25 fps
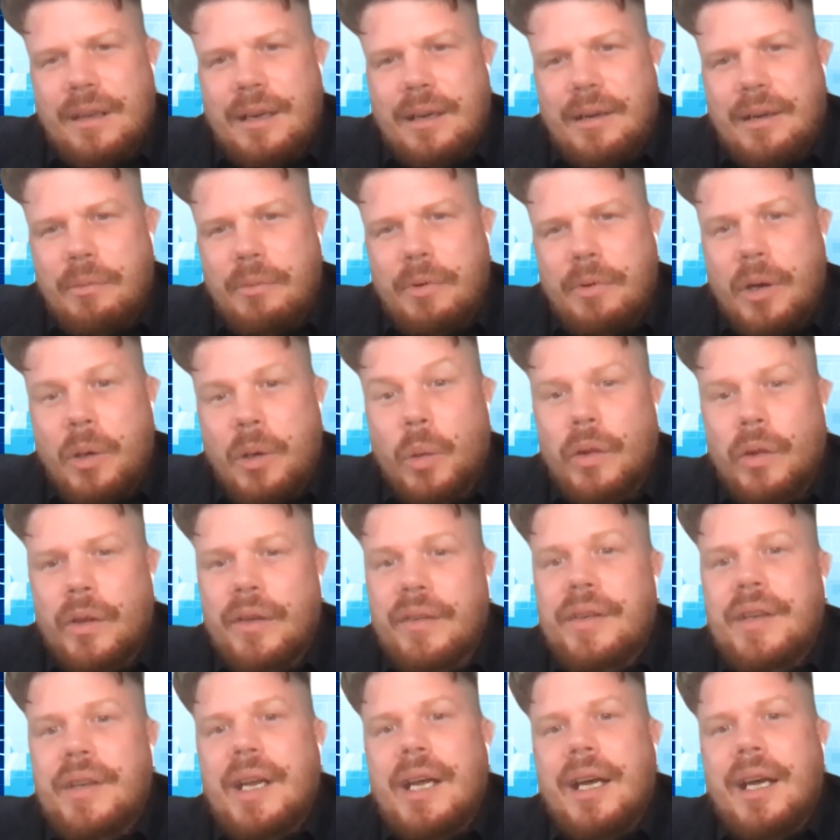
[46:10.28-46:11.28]
rolled
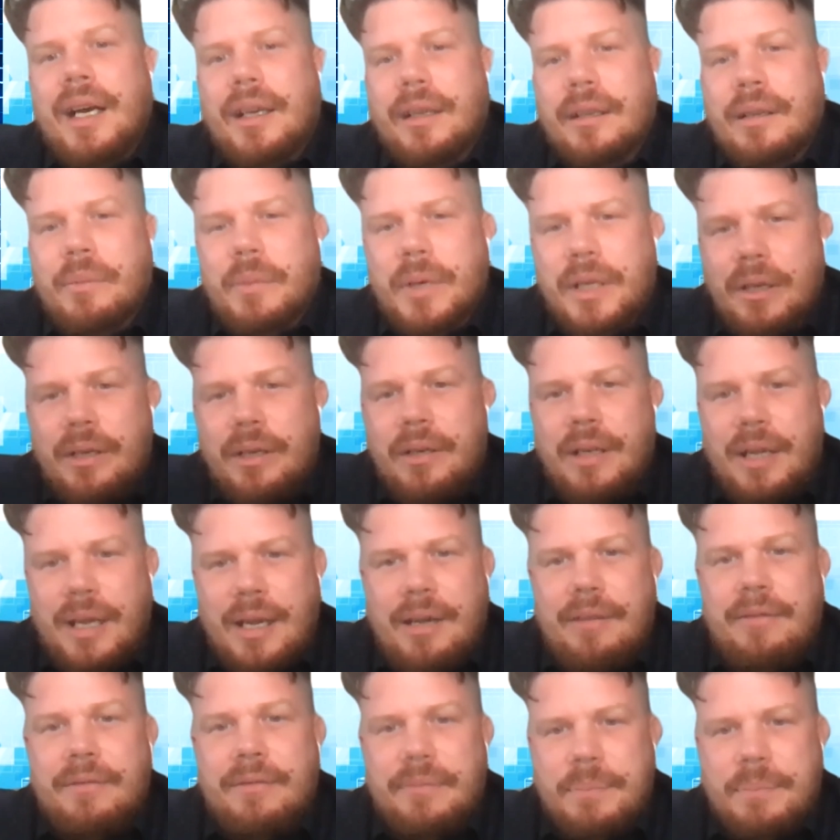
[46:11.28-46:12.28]
this out and we don't
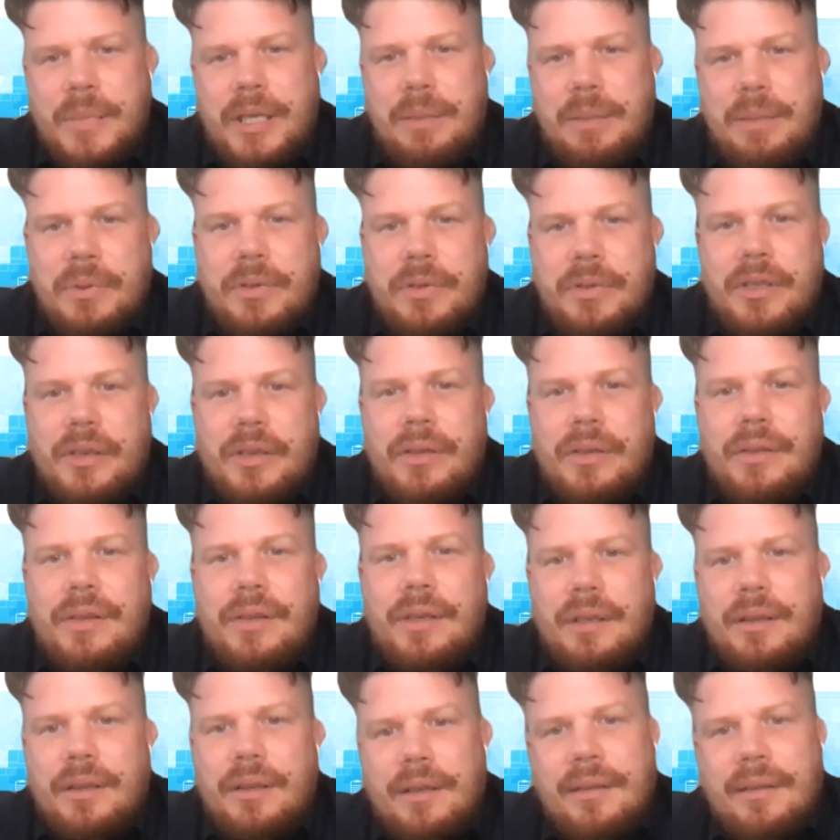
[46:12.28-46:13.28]
have people
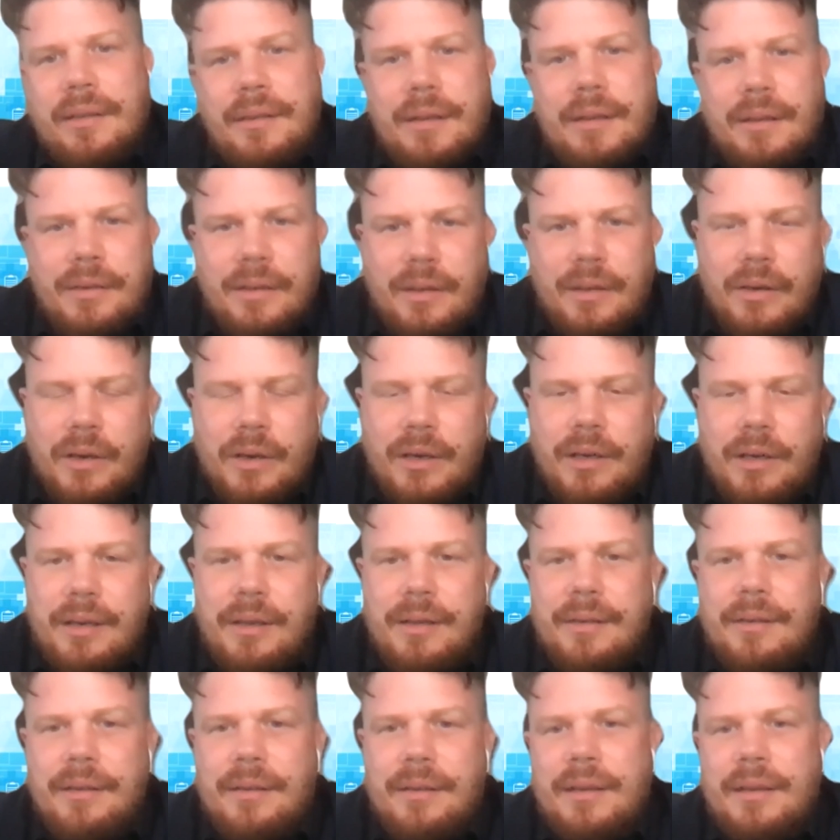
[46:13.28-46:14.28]
using this, so I
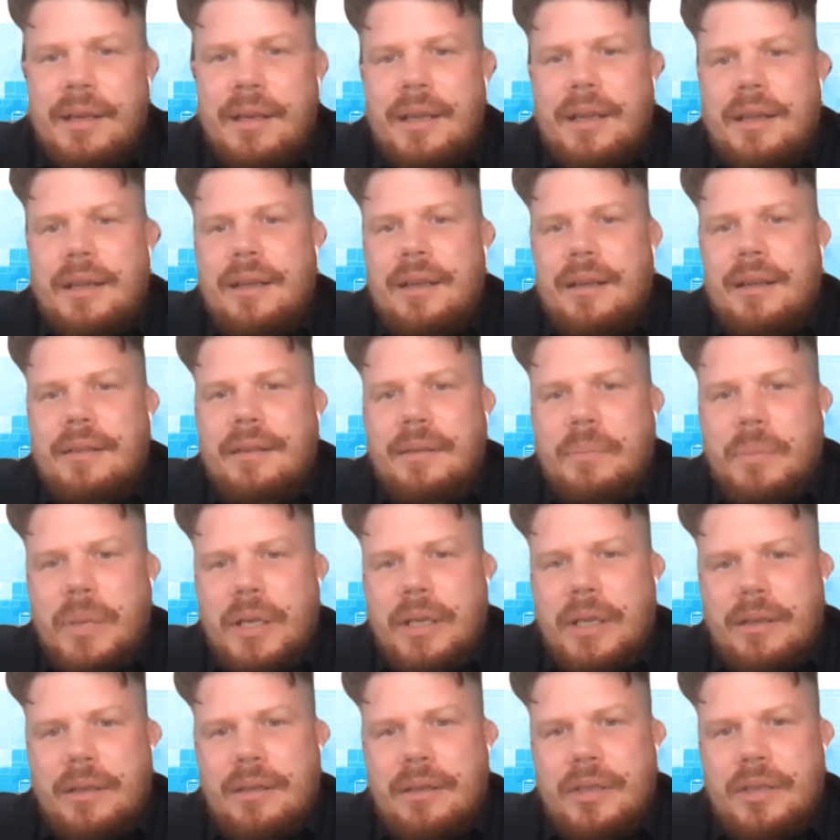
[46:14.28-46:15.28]
guess it's a
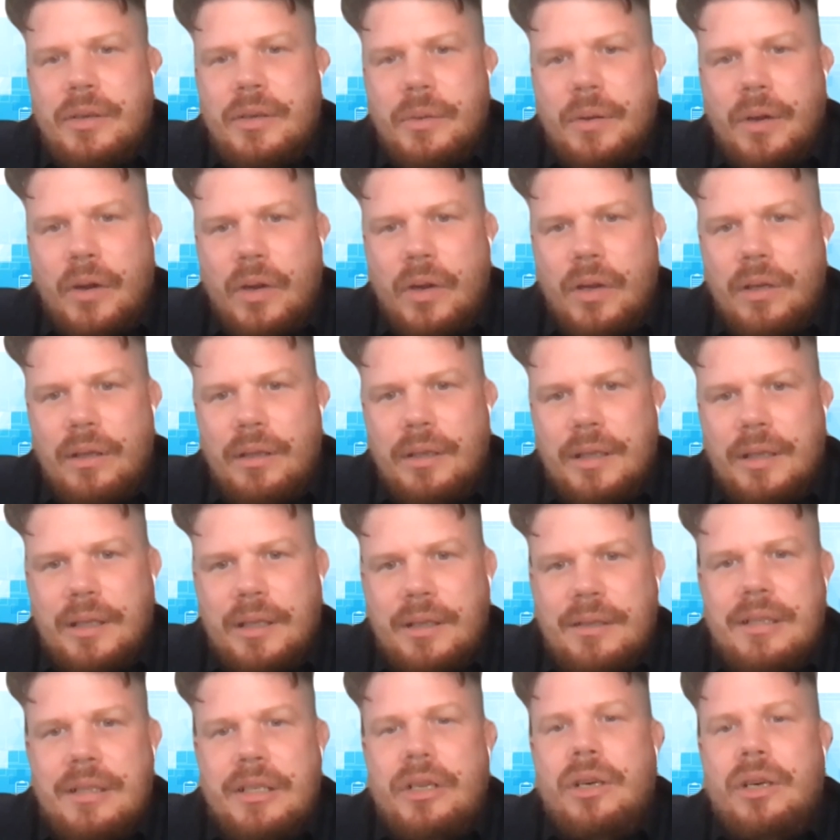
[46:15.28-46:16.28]
bit too
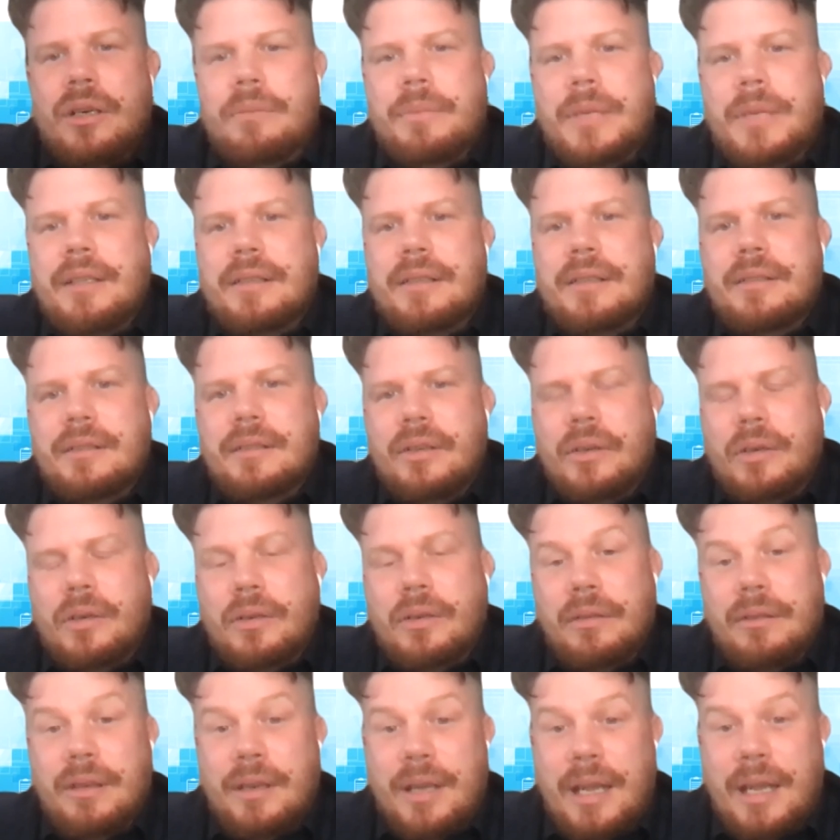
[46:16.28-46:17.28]
early to comment
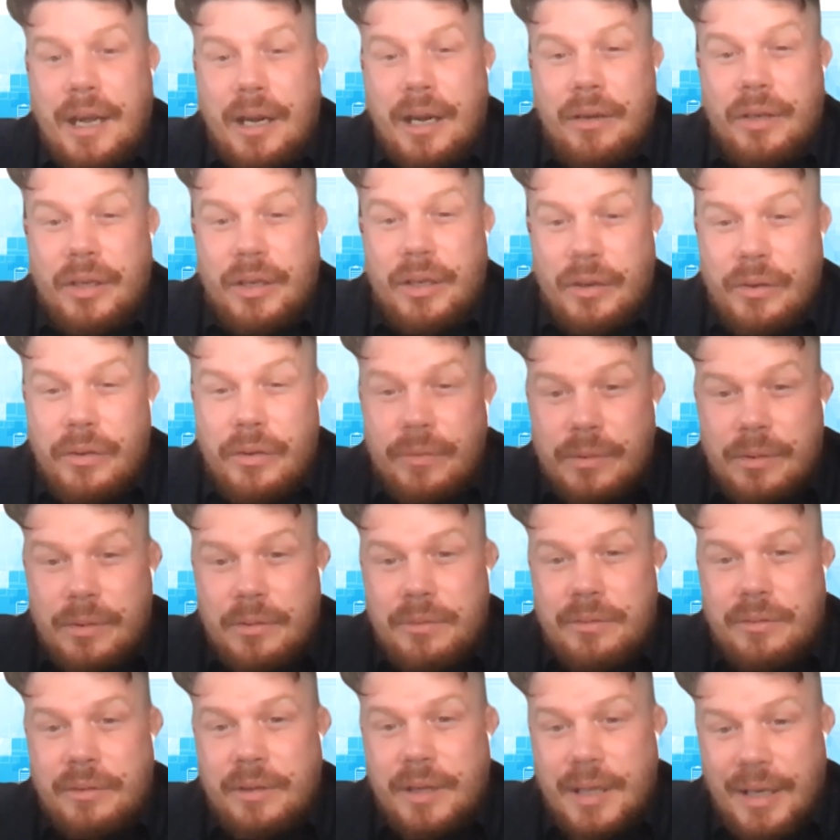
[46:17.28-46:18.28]
on how
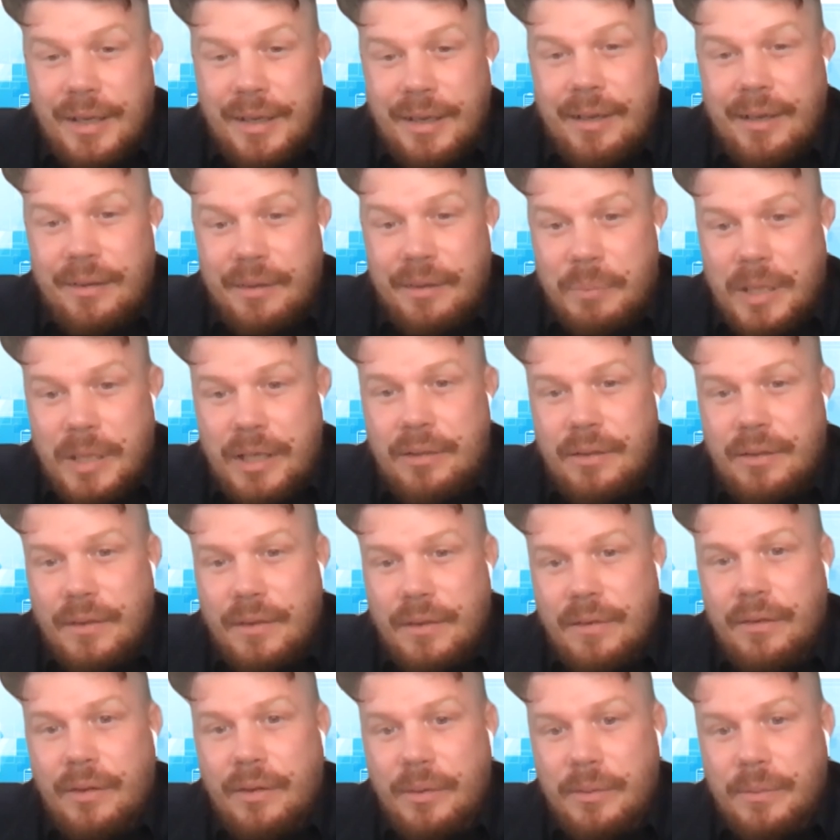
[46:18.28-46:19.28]
useful that aspect
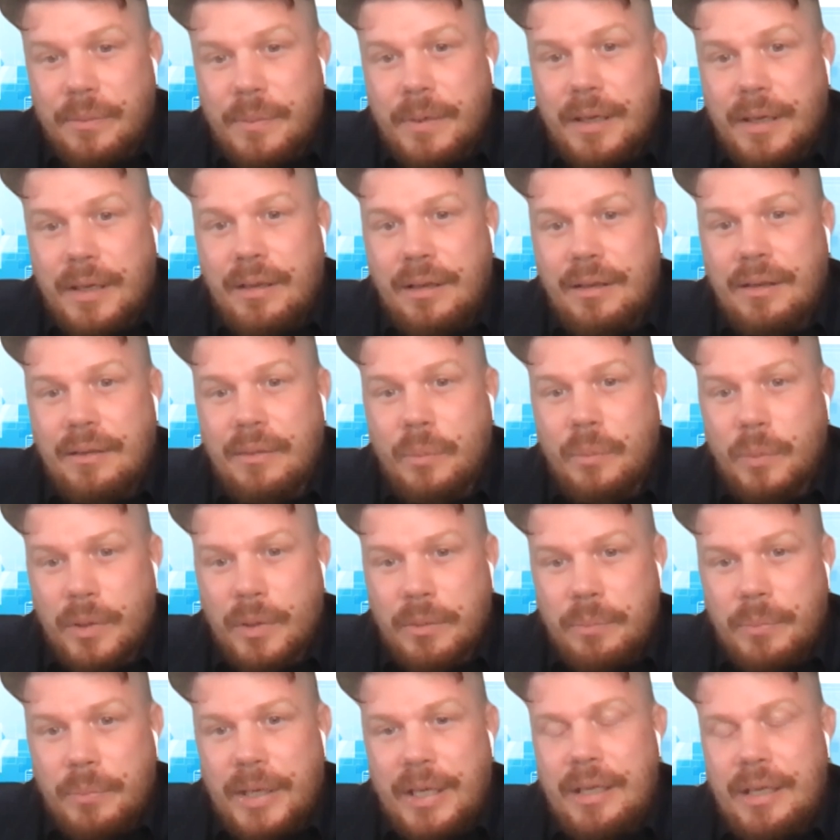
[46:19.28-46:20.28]
of the software
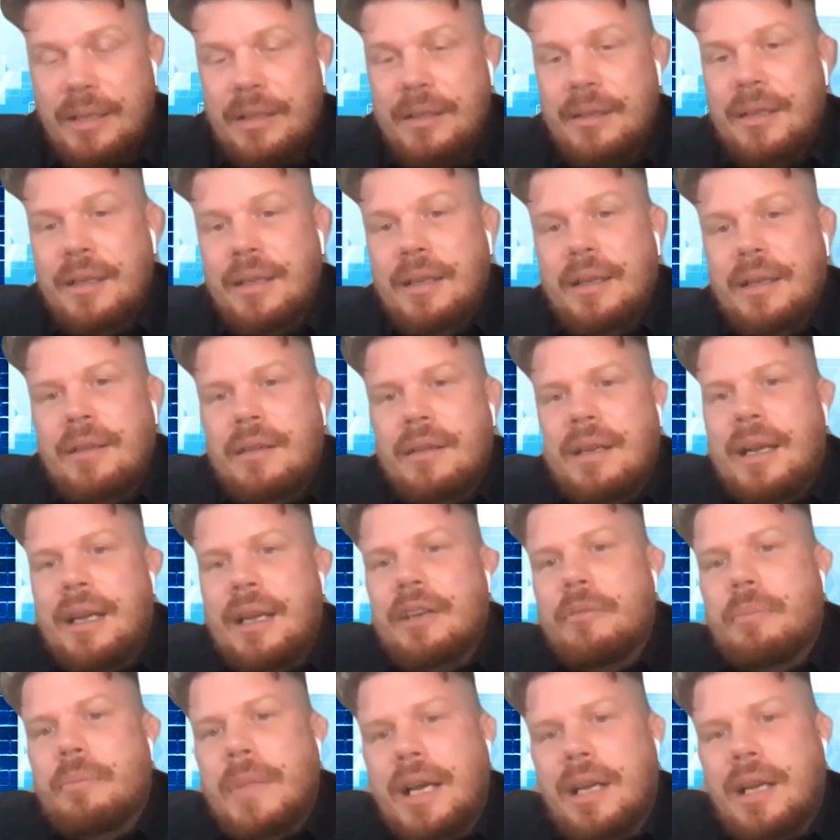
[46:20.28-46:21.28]
will be.
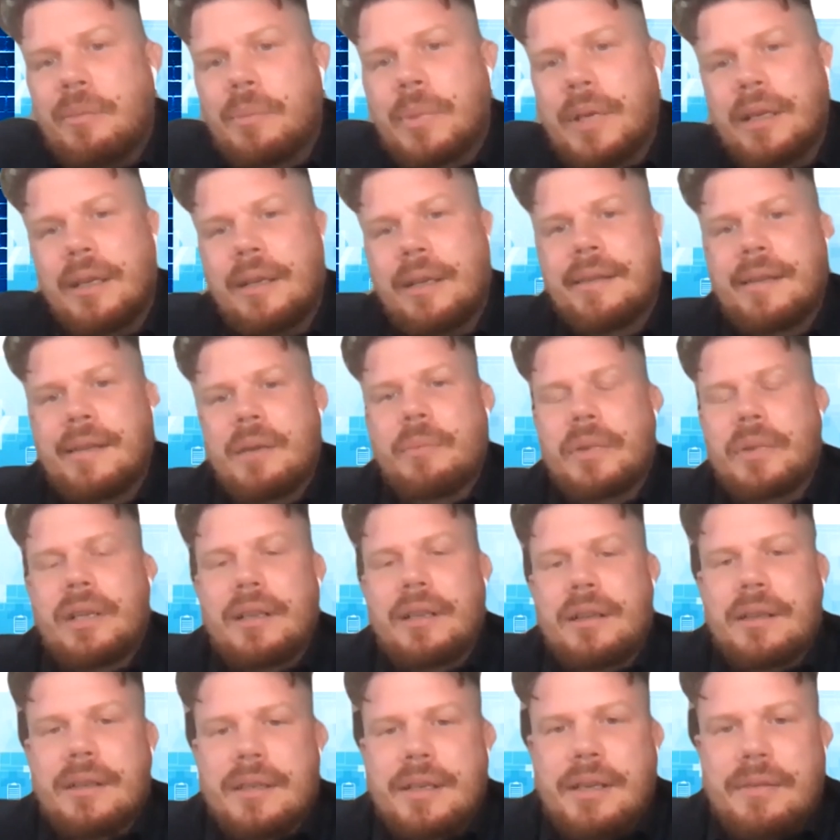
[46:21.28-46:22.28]
And it may be
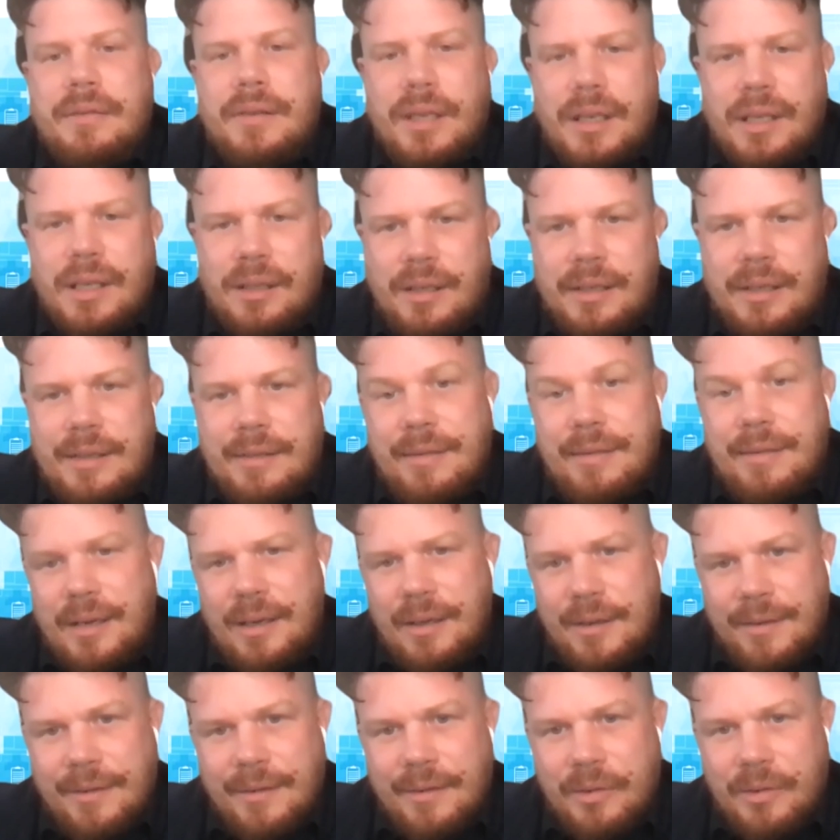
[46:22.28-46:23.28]
something that definitely
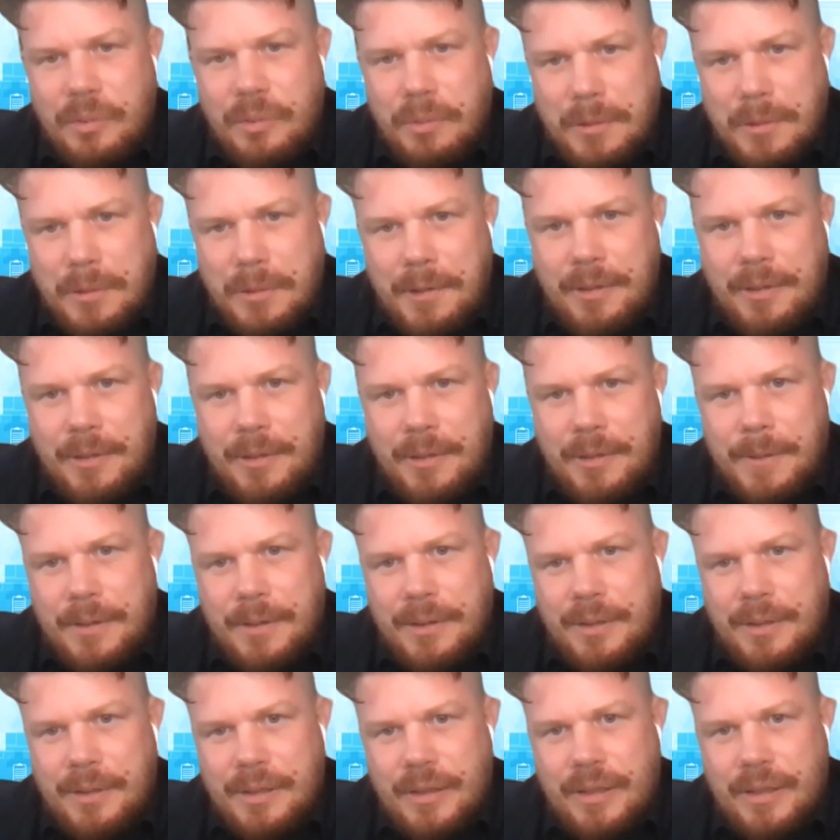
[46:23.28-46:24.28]
sounds good on a